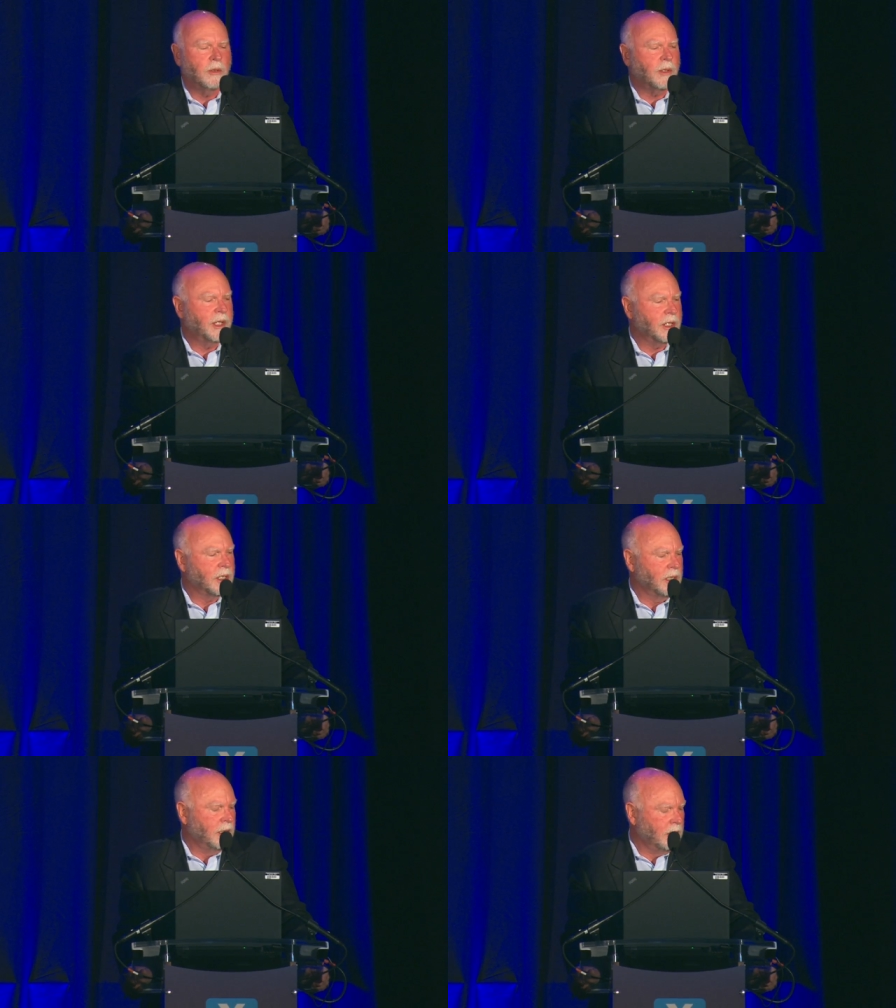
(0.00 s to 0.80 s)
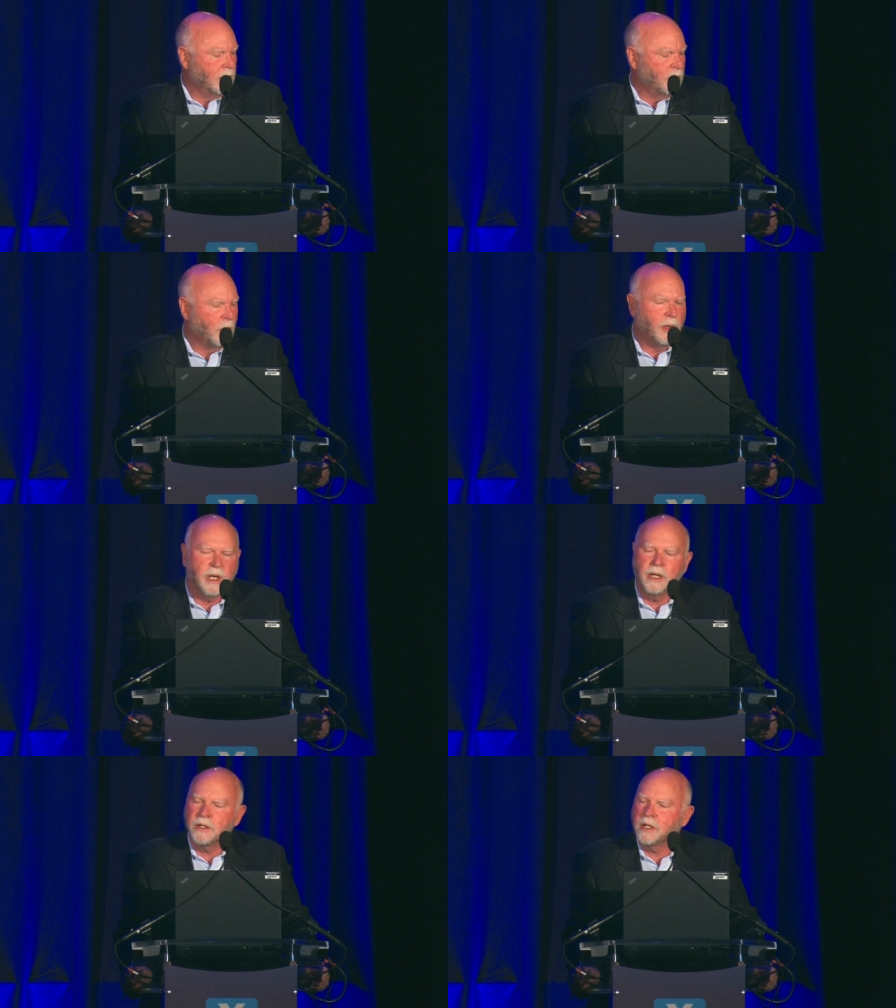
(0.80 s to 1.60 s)
took this
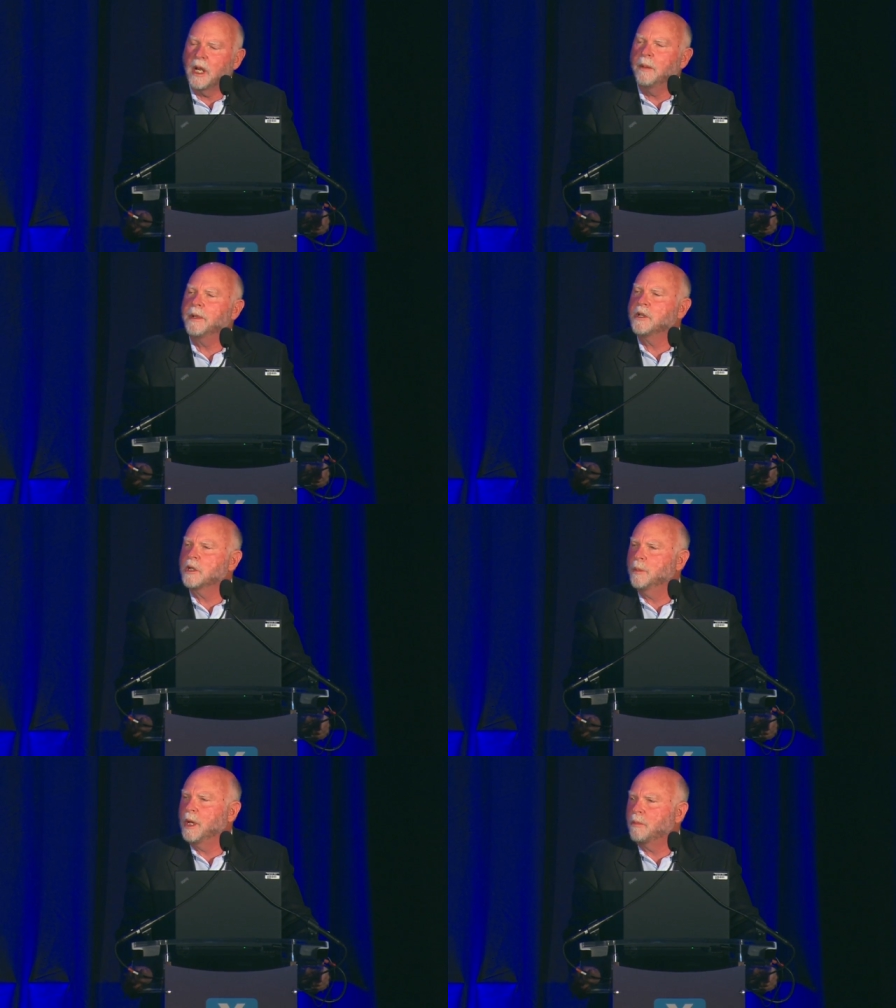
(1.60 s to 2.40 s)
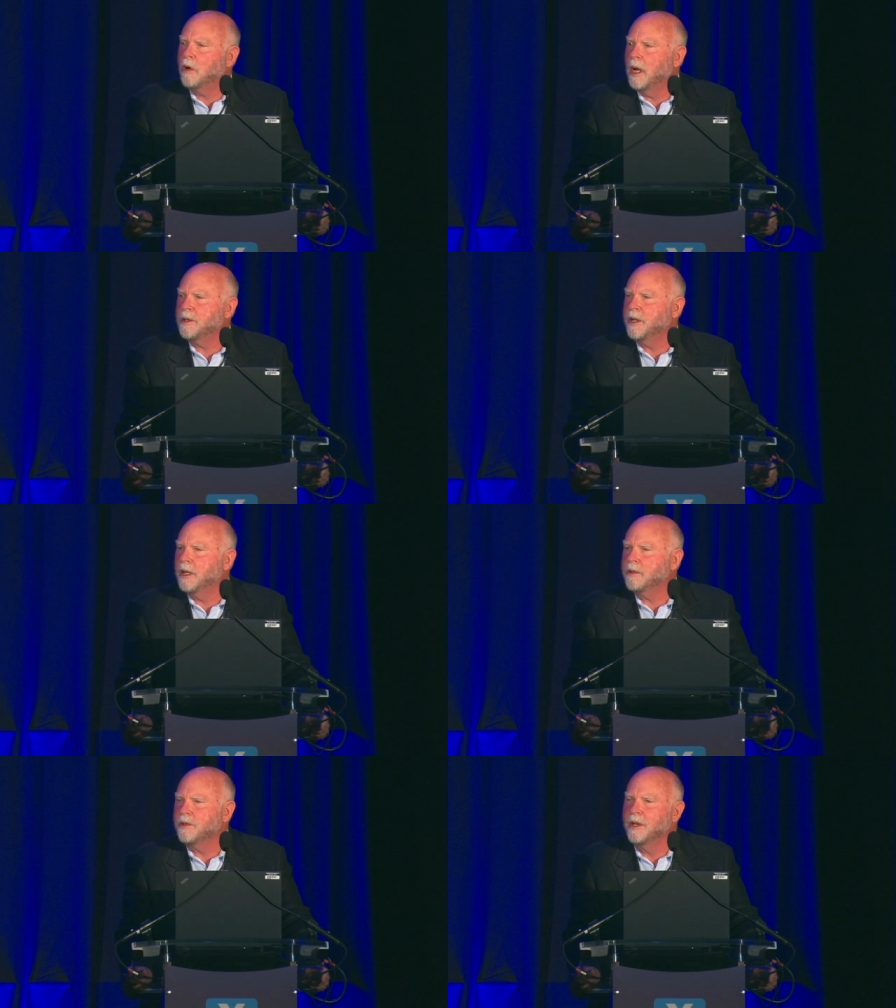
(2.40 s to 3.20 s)
laborious, time-consuming
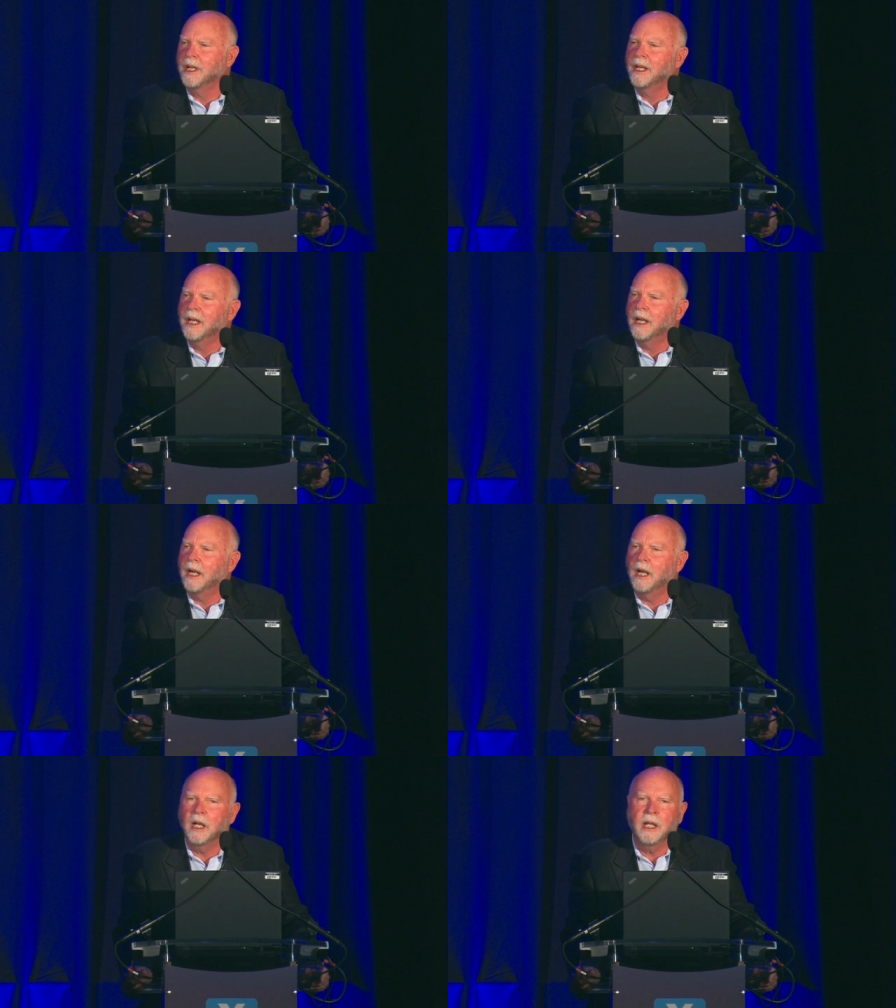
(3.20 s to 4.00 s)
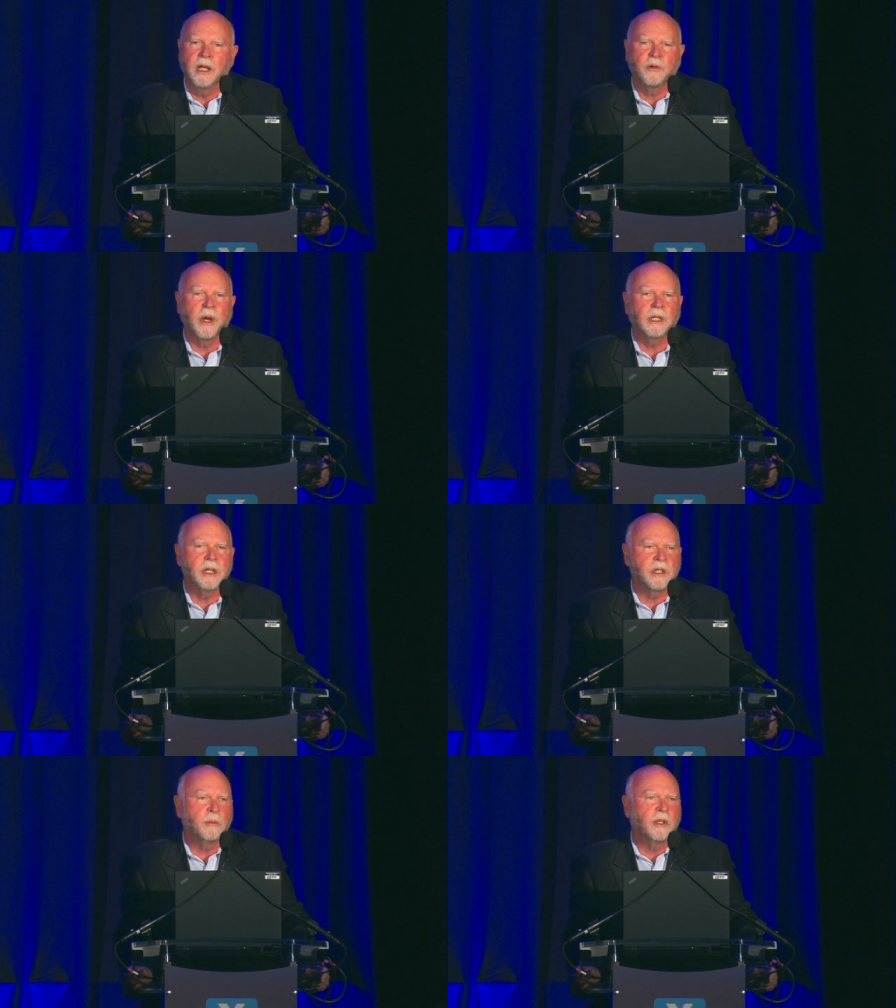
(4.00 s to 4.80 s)
process uh, and greatly
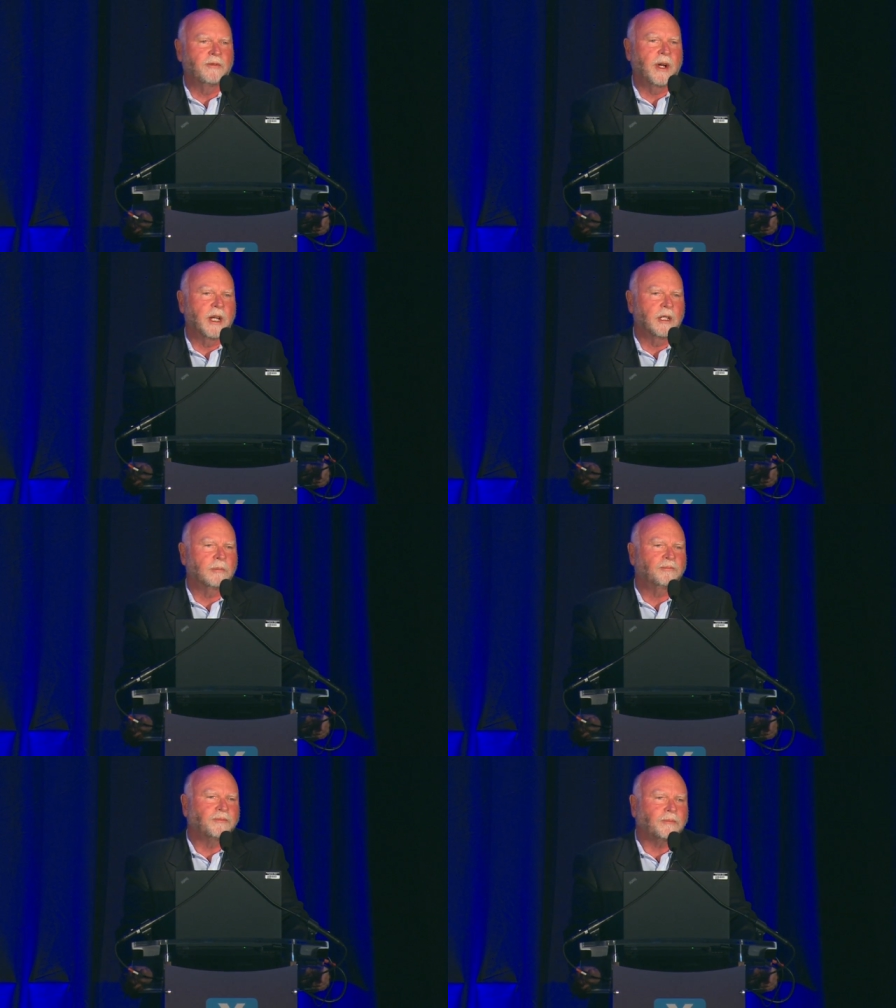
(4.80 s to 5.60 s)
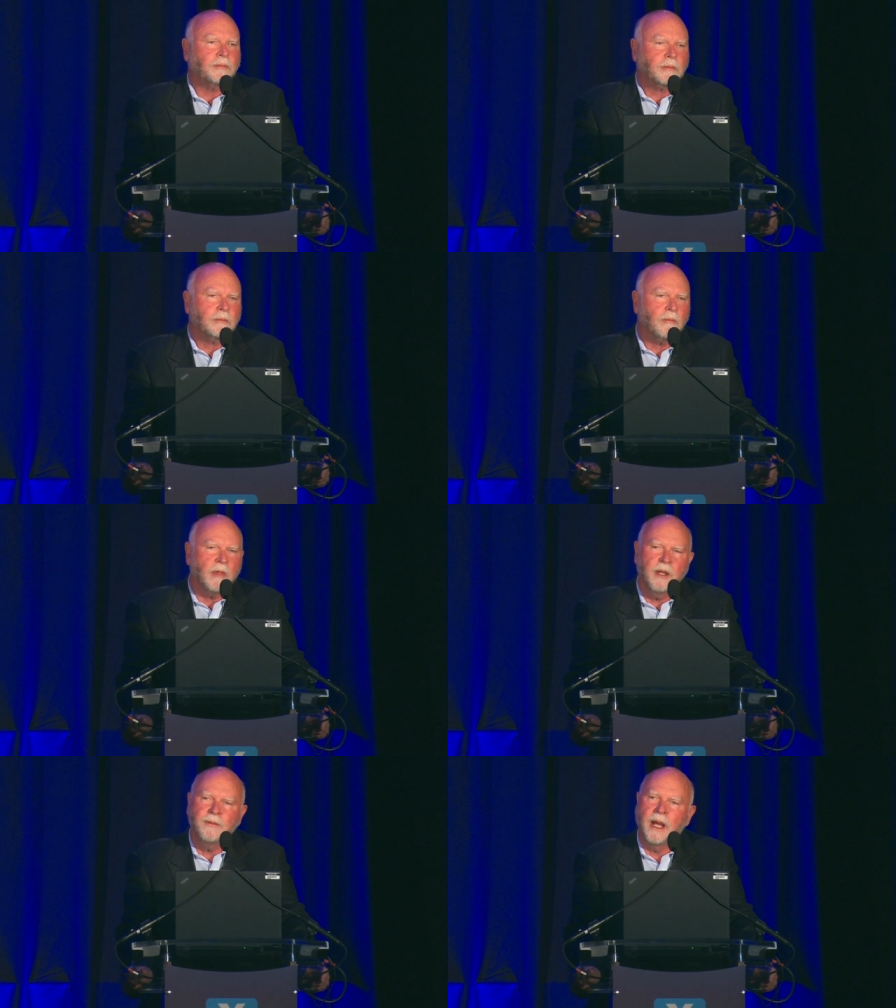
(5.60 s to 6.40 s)
simplified it.
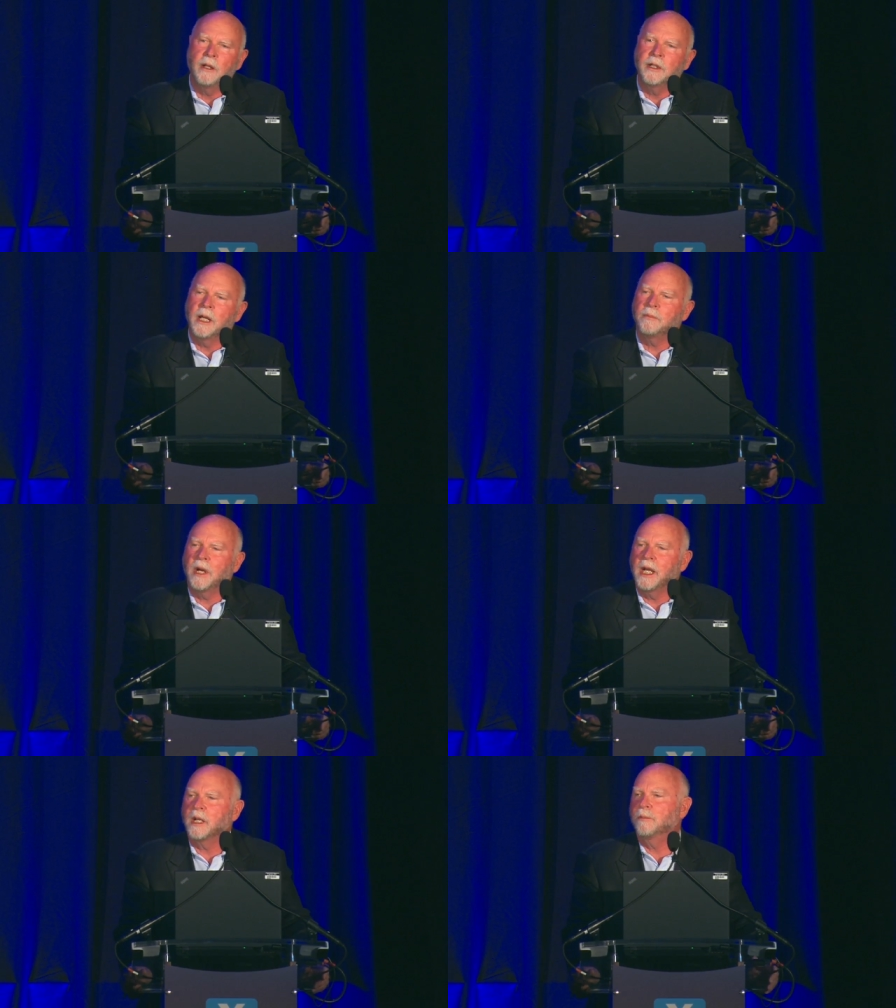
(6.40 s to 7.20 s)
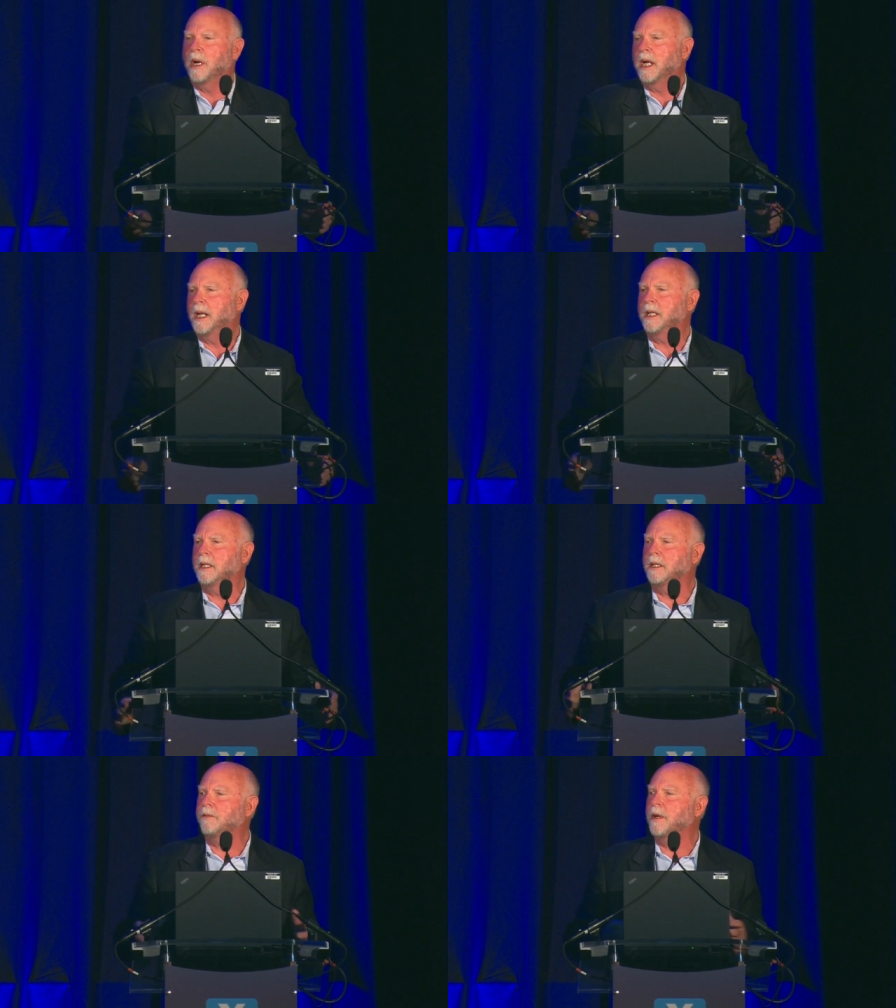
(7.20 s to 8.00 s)
He found that by combining
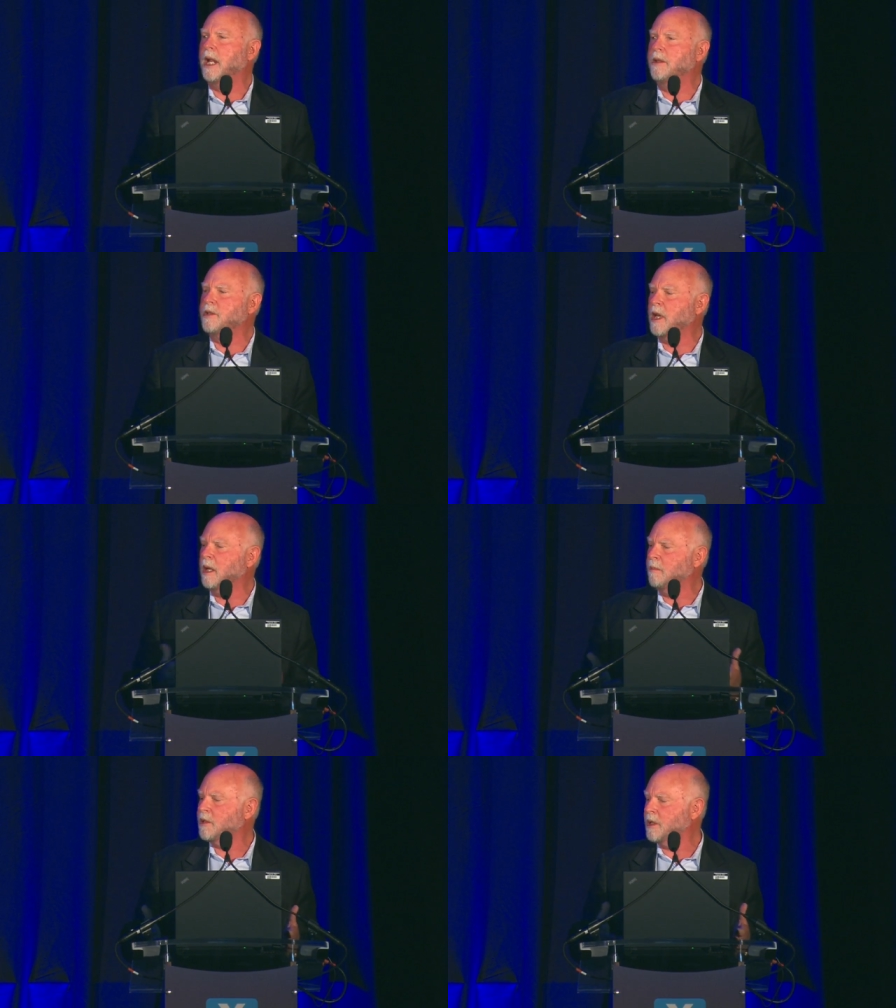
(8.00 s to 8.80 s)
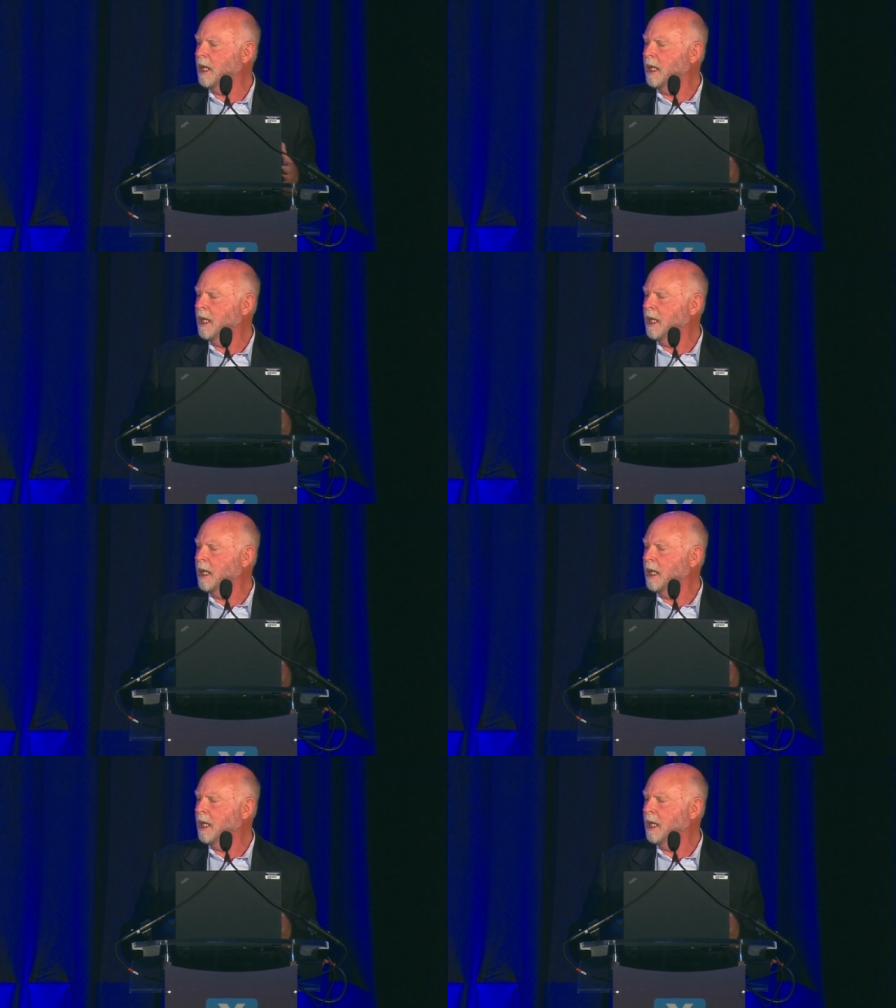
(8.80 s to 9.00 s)
the different enzymes